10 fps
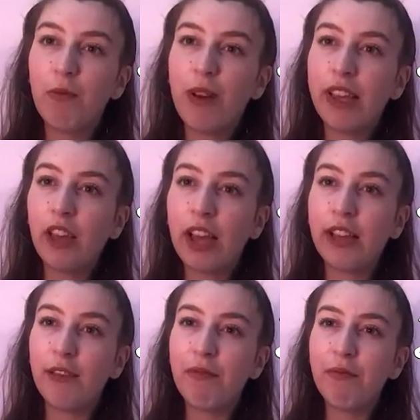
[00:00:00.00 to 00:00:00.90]
where you
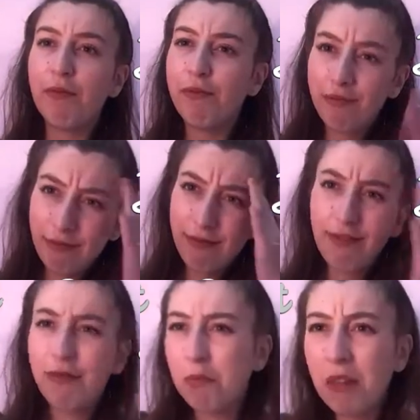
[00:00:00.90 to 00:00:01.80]
like.
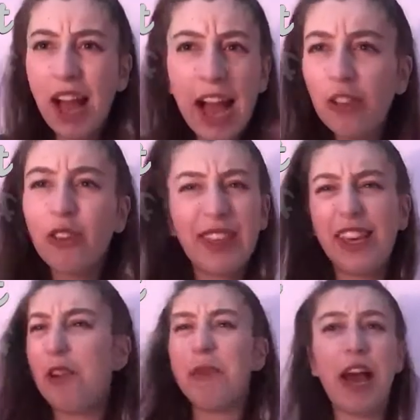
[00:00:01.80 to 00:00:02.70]
I just
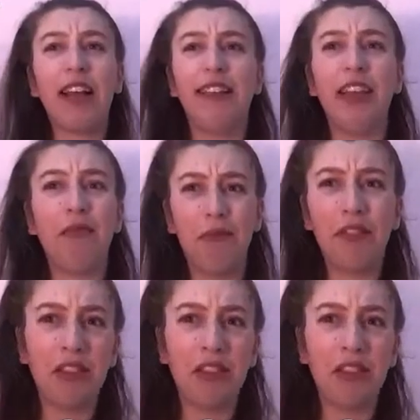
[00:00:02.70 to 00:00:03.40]
think it'll be handy.